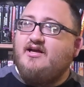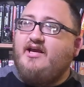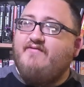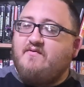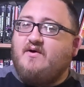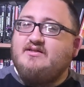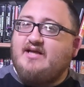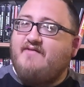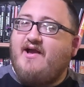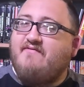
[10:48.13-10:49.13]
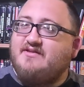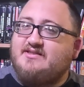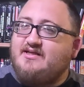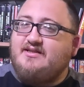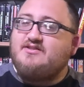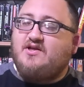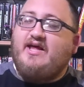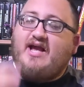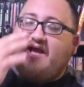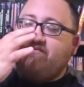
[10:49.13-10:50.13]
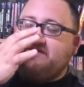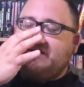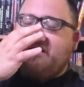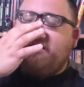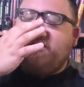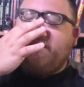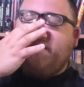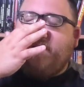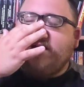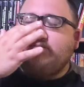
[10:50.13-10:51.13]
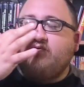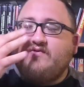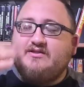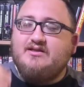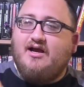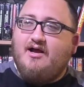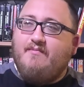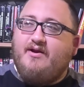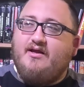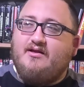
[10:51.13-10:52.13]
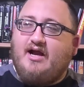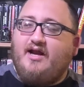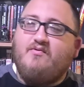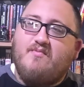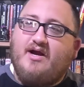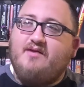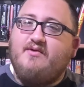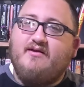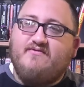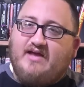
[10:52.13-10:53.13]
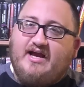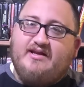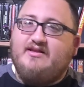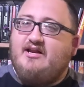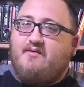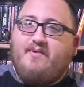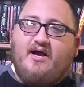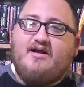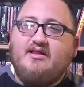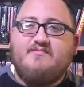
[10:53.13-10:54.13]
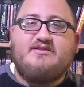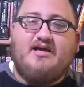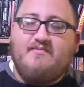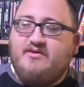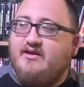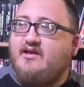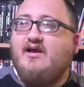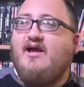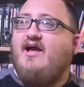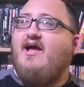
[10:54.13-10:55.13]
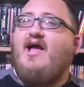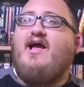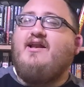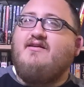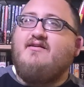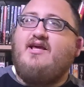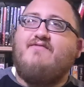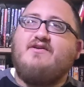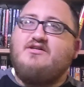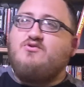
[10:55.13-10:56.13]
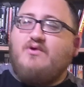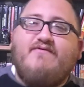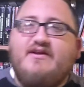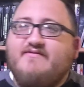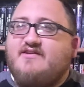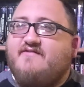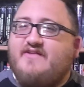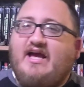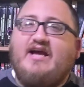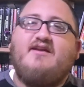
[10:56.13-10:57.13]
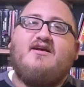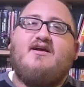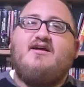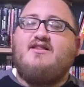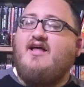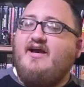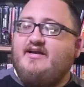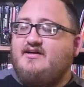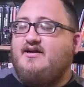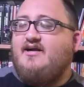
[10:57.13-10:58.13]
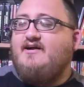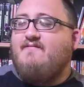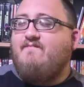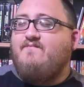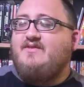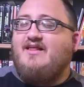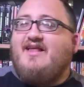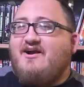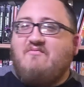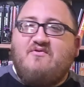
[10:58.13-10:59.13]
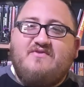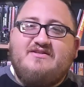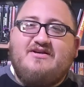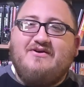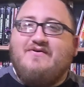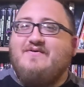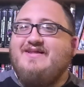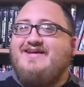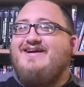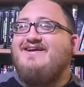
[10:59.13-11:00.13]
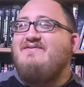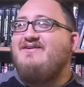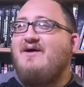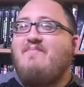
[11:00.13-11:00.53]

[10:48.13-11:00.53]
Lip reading: even ones I haven't seen. So like, I haven't seen any of the Mad Max movies, but it kind of reminded me of that and that apocalypse type thing. And even derivatives of that, like the Lego Movie 2, where they're in